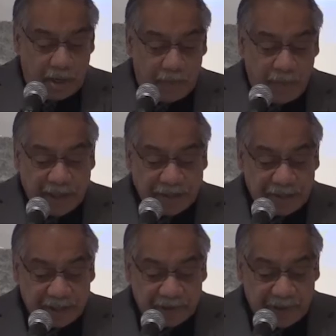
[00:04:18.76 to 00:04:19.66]

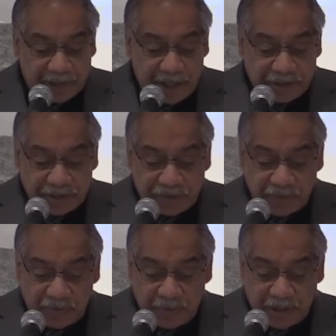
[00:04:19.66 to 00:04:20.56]
Men's expectations of
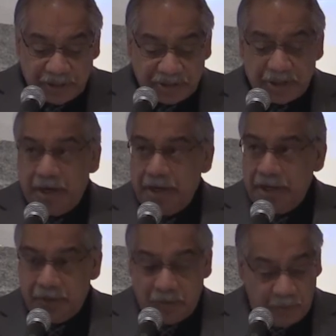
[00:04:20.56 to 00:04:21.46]
women start
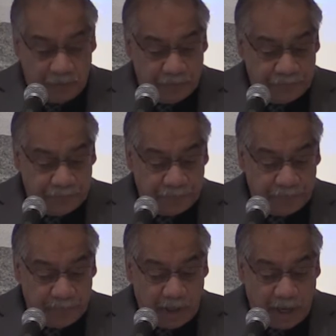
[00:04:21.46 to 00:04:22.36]
at home,
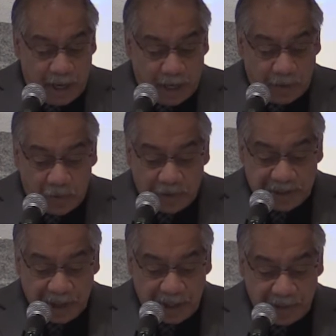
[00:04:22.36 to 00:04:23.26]
and over
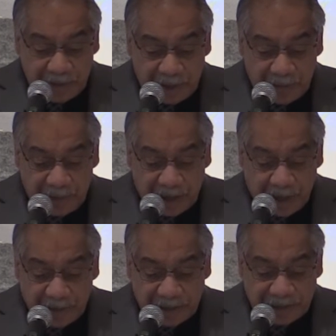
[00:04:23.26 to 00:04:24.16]
time can
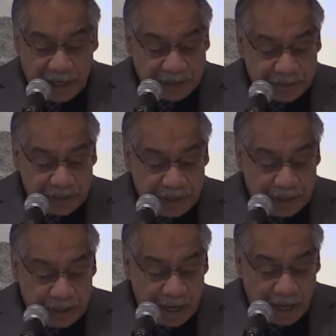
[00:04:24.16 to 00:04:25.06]
become
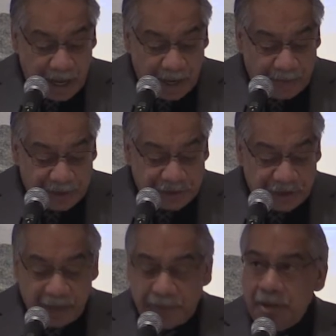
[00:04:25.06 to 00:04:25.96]
exaggerated and
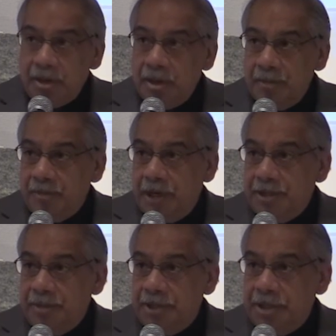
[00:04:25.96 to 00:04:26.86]
misshapen by
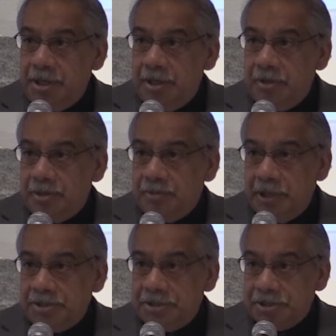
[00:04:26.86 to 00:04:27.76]
the media or
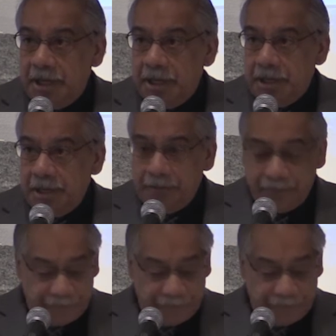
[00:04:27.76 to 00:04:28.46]
by society.